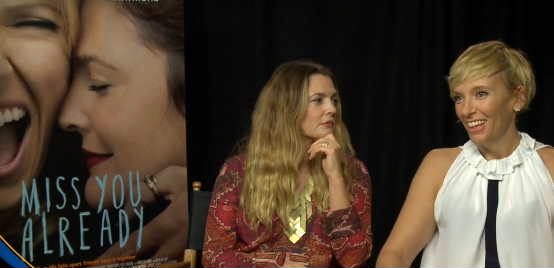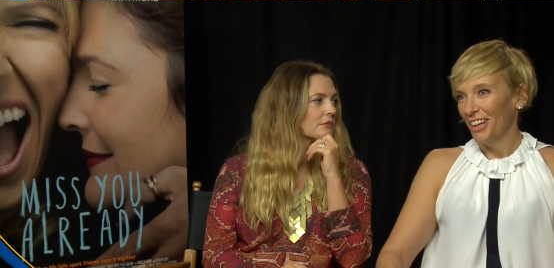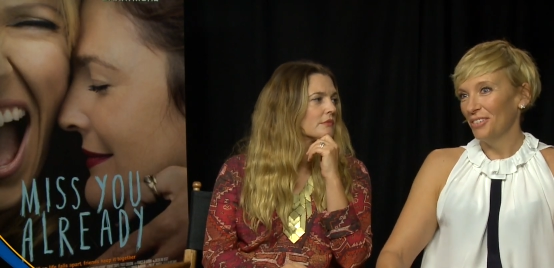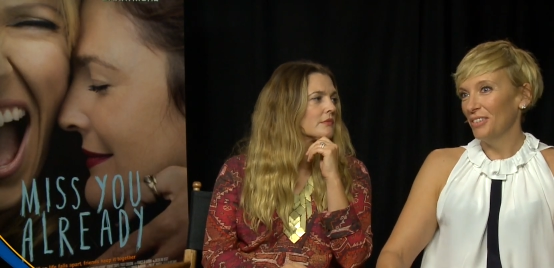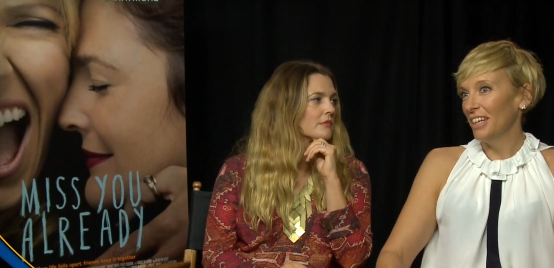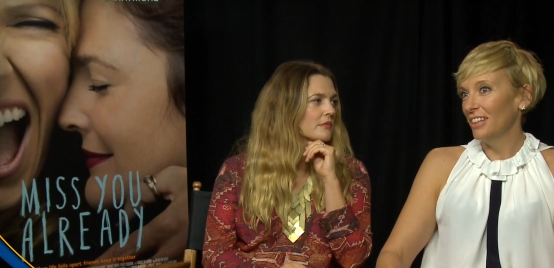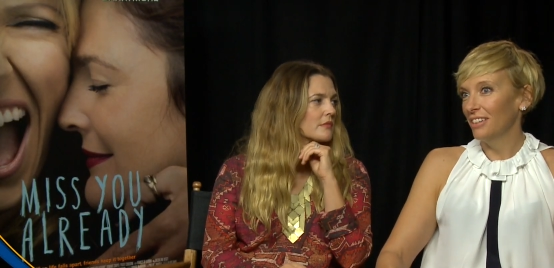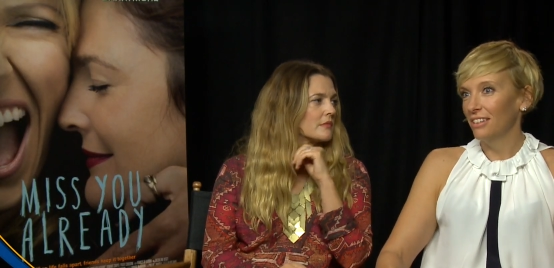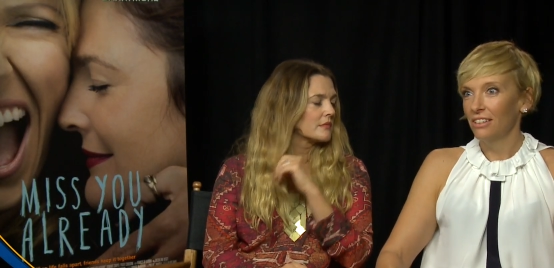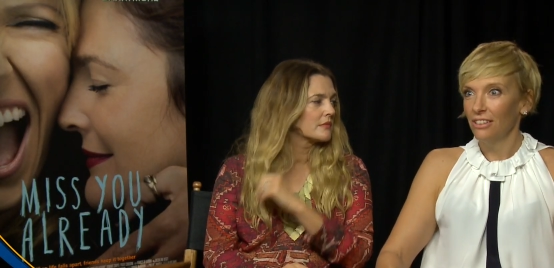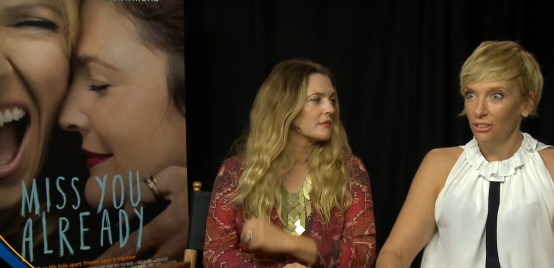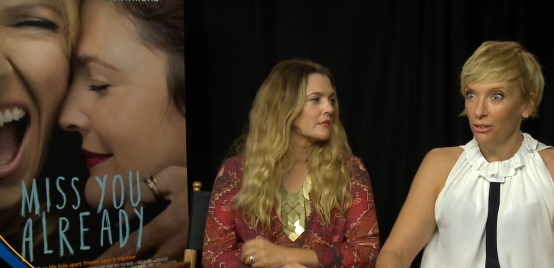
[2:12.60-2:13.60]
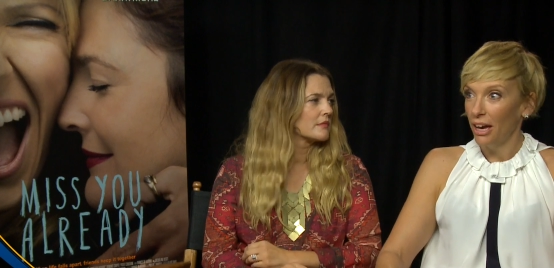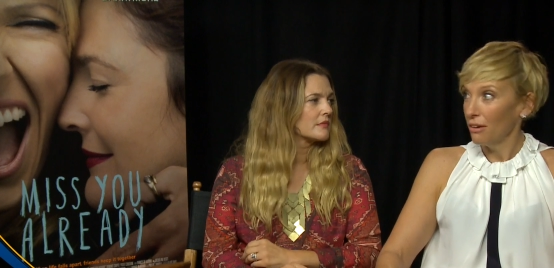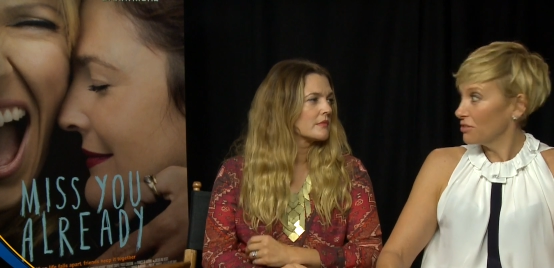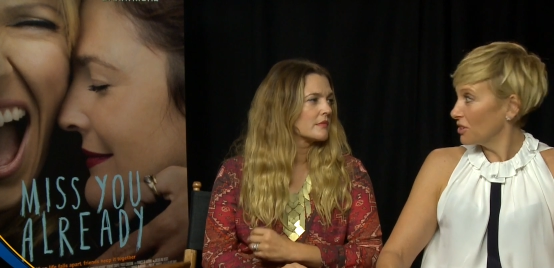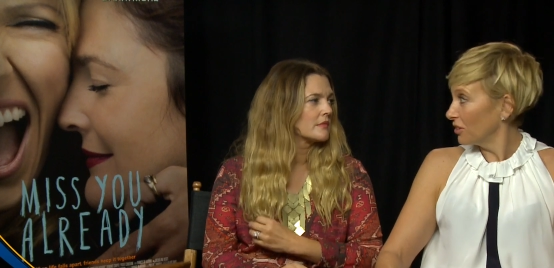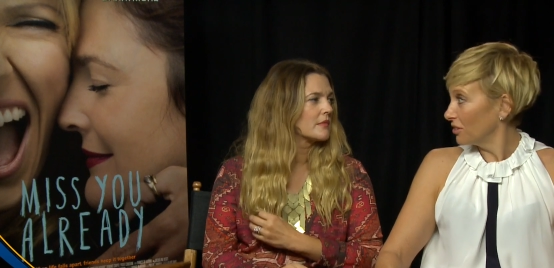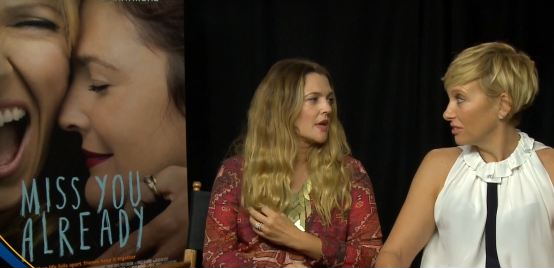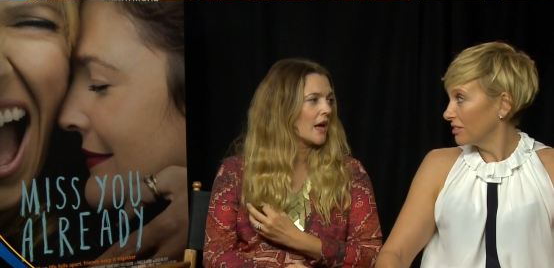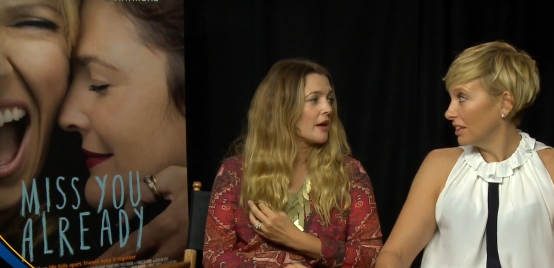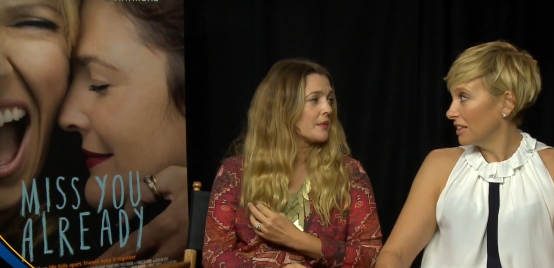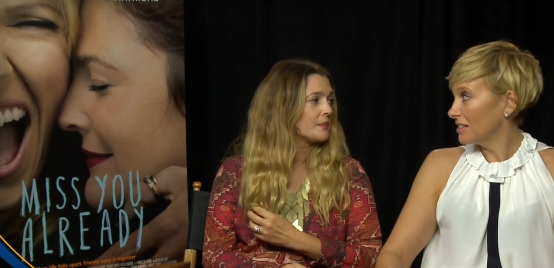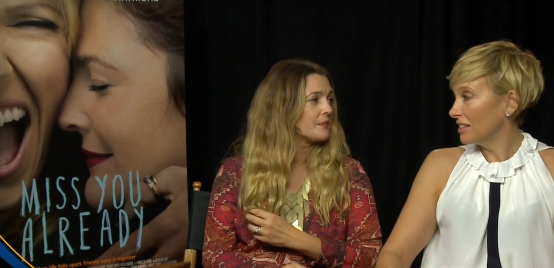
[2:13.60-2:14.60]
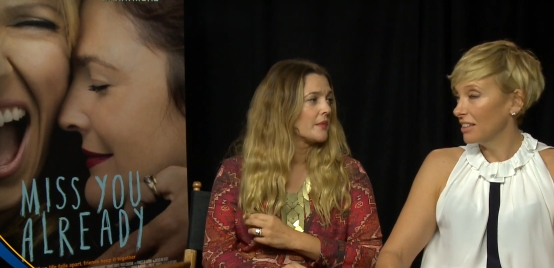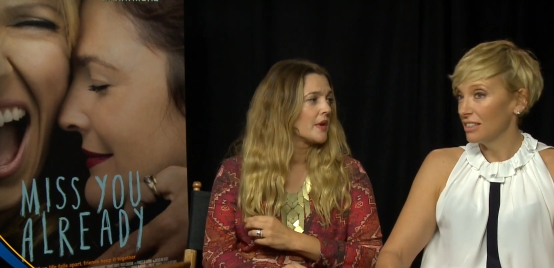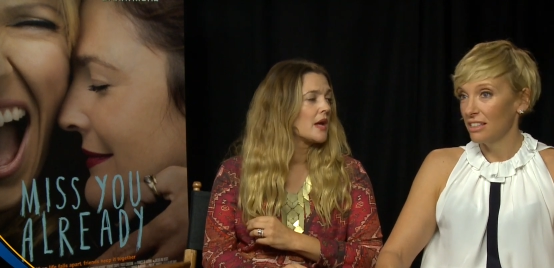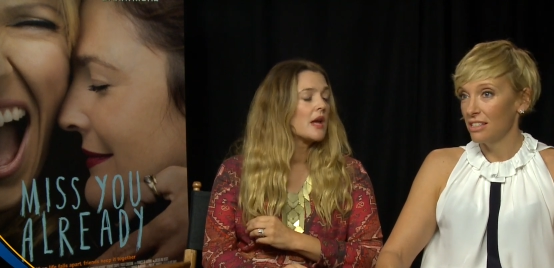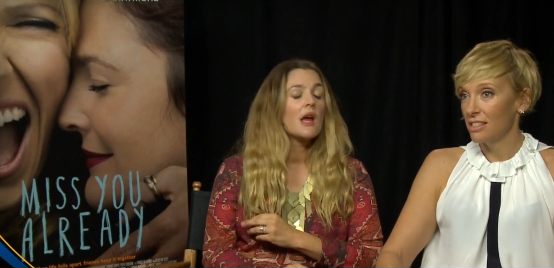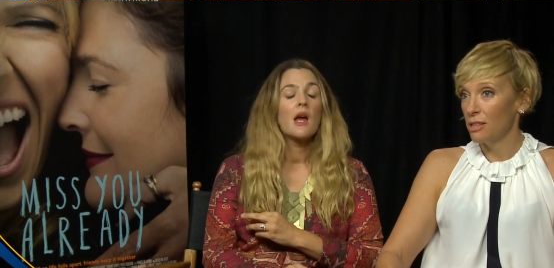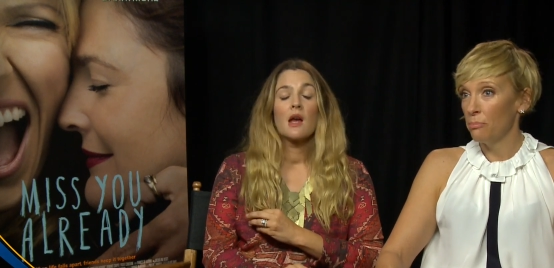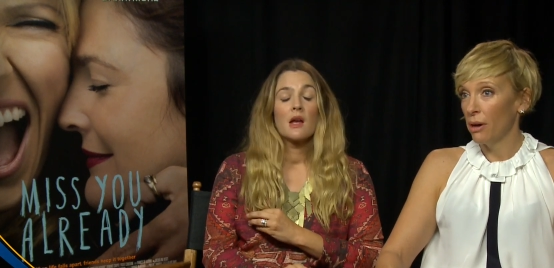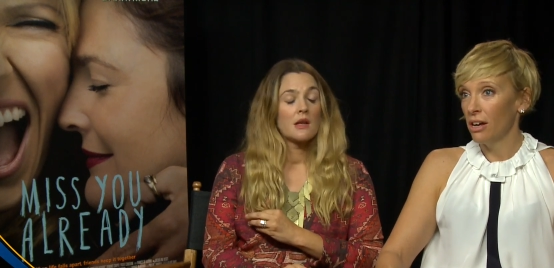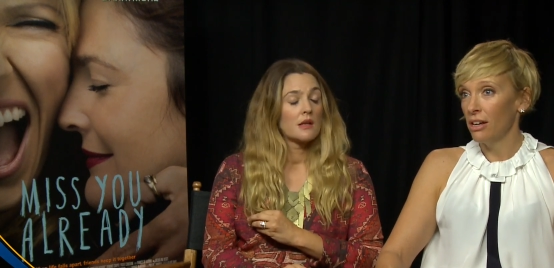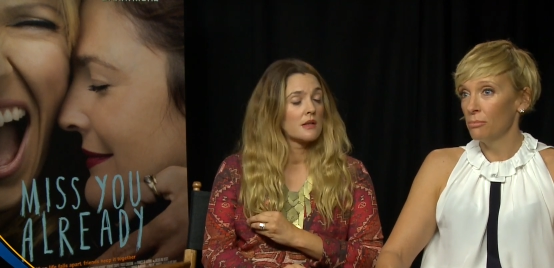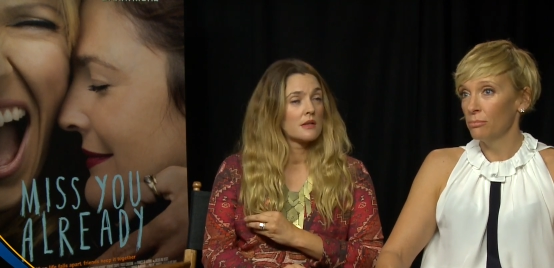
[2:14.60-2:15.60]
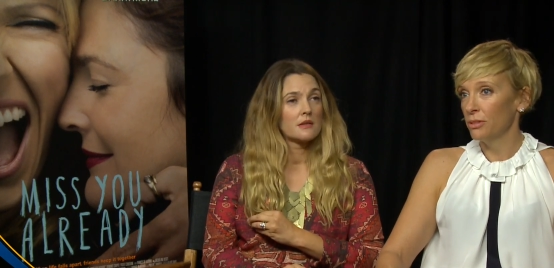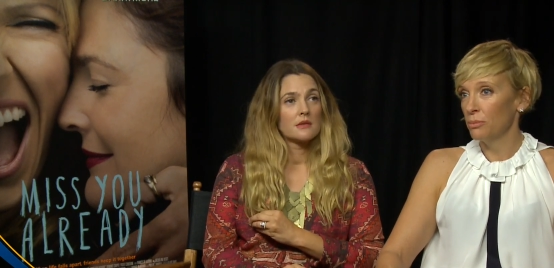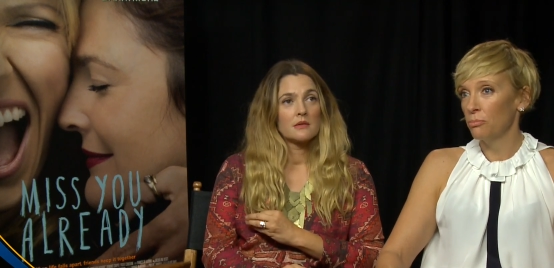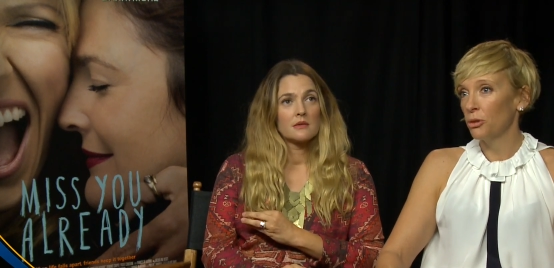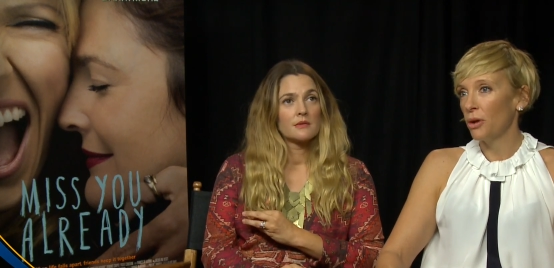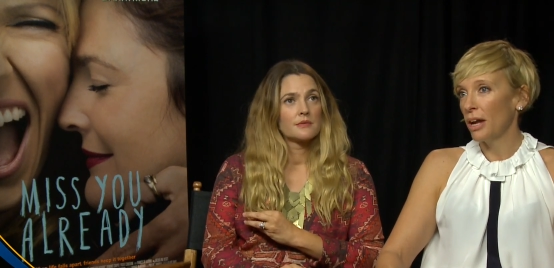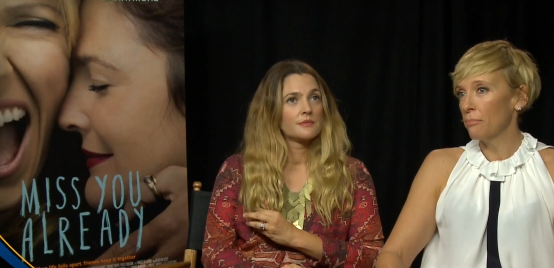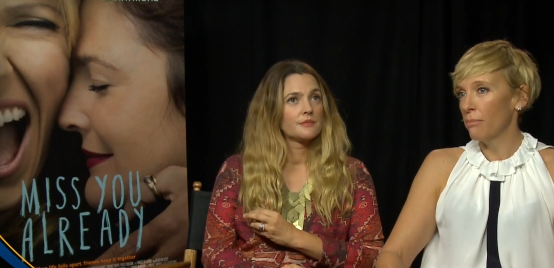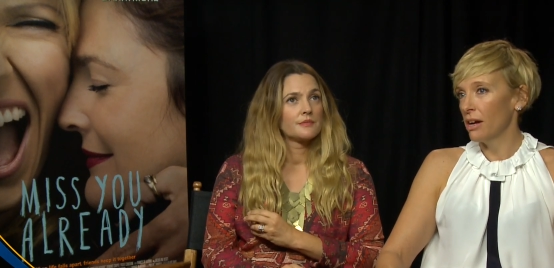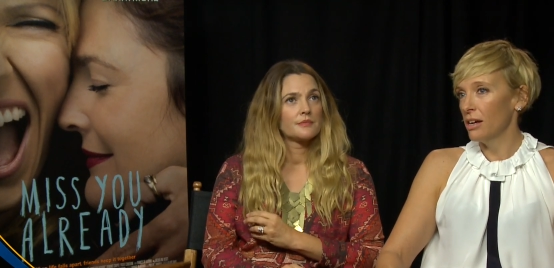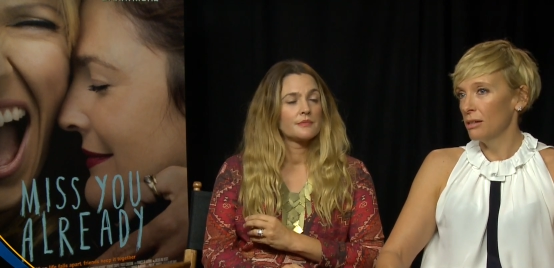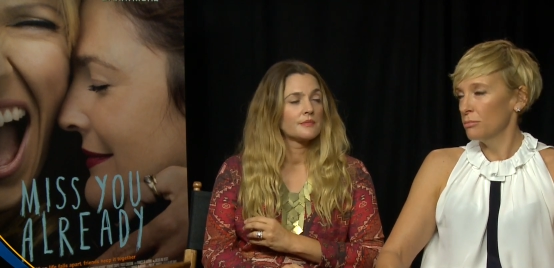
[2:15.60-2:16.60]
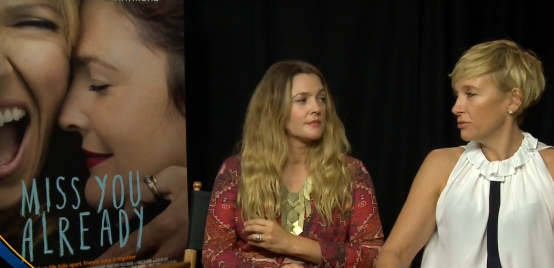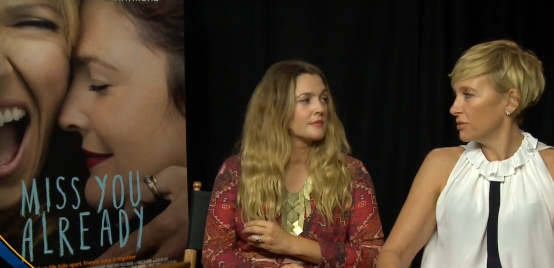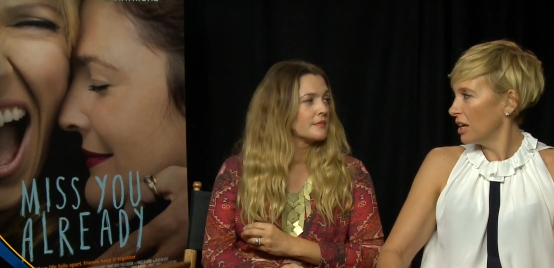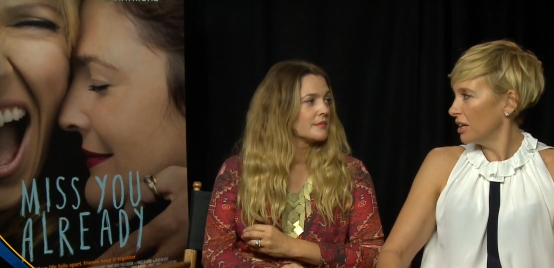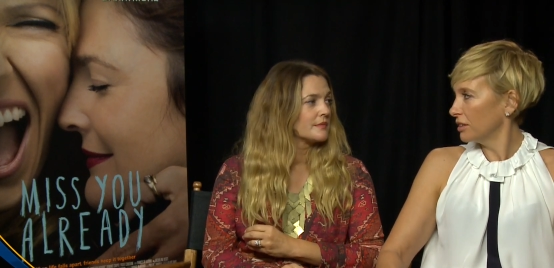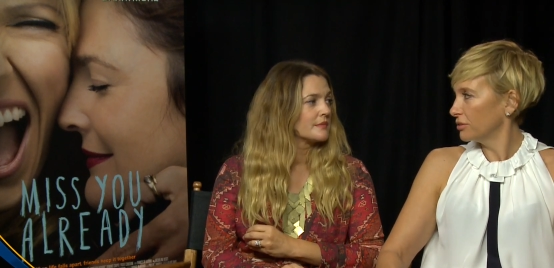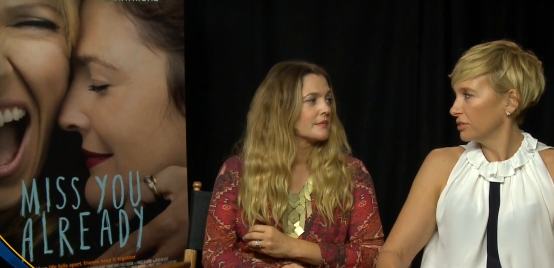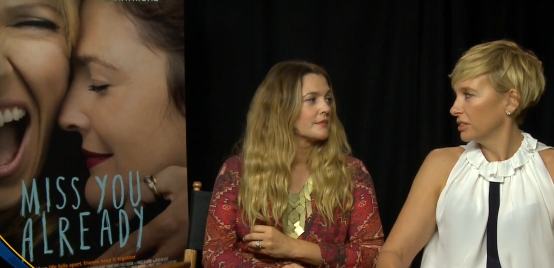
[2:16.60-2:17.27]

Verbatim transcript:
Speaker 1: I mean, you have to. Yeah. That's it. It's the balm, the great balm of life.